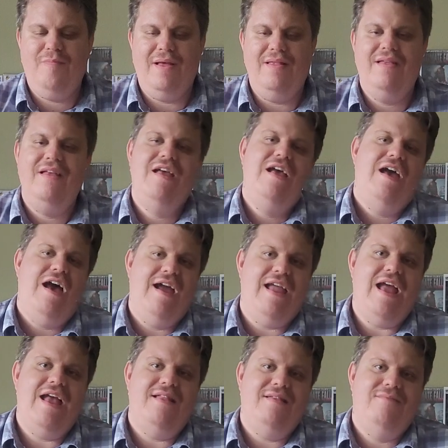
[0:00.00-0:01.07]
But
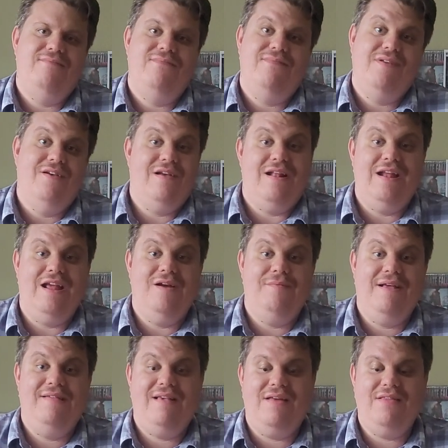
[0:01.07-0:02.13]
again, you're going to hear
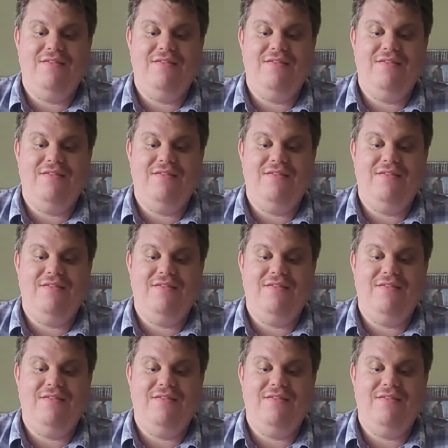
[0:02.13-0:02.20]
me say